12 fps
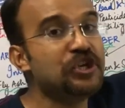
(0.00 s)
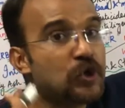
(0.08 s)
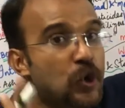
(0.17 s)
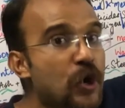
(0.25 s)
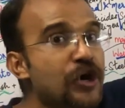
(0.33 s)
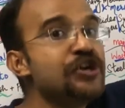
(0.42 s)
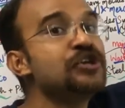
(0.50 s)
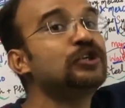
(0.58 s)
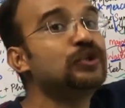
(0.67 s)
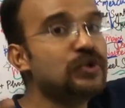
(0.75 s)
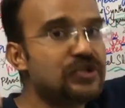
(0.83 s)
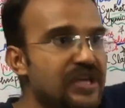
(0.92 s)
going
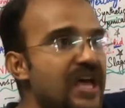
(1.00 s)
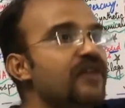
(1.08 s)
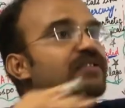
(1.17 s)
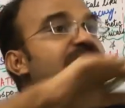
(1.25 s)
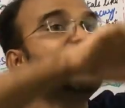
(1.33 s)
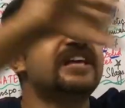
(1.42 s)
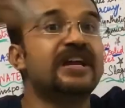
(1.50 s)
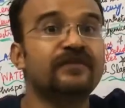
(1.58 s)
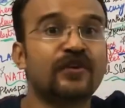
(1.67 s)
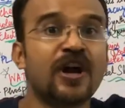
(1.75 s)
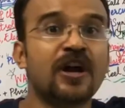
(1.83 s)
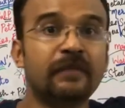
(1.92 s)
to save the
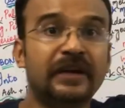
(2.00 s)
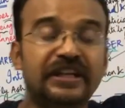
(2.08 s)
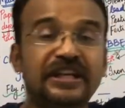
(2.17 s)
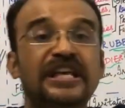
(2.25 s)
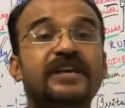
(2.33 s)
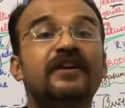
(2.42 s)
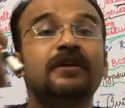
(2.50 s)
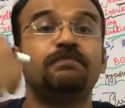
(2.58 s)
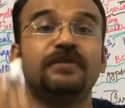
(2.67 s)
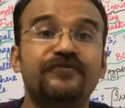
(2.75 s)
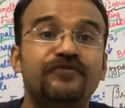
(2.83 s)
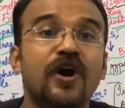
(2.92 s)
environment even
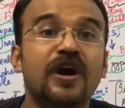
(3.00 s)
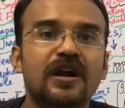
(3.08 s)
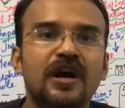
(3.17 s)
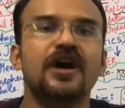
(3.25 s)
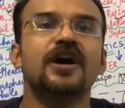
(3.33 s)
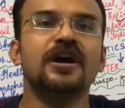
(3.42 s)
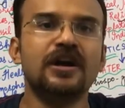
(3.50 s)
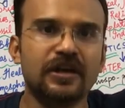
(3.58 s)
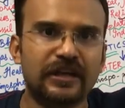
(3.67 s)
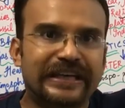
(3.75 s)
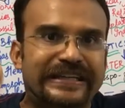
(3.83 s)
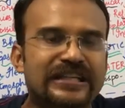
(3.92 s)
before
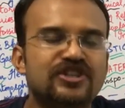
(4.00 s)
it is